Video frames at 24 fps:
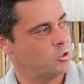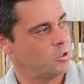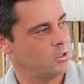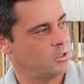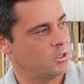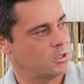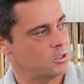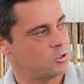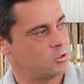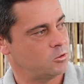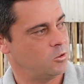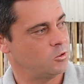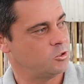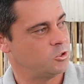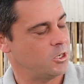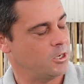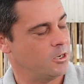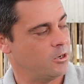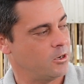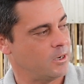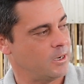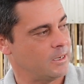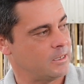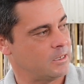years to
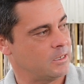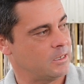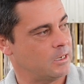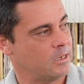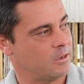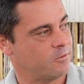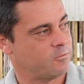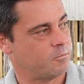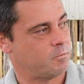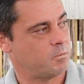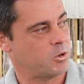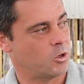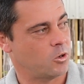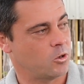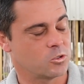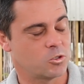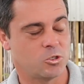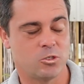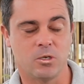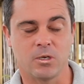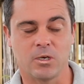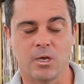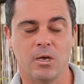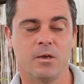generate enough plants
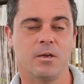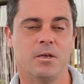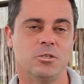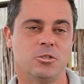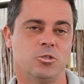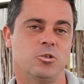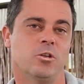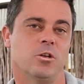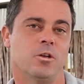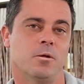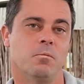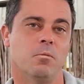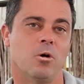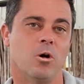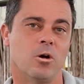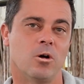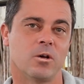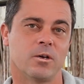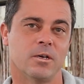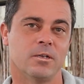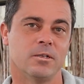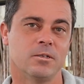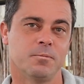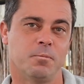to go into the
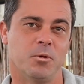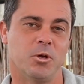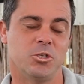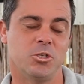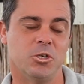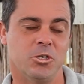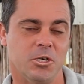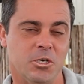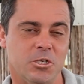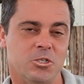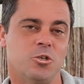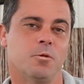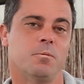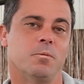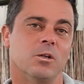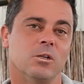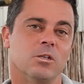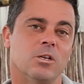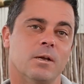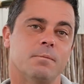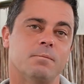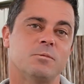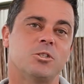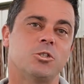market, but you need to build
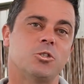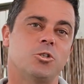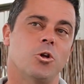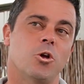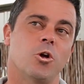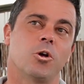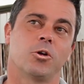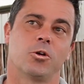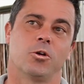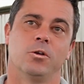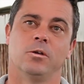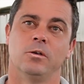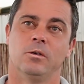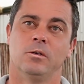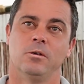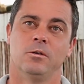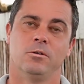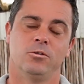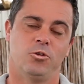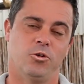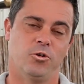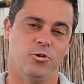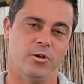up stock to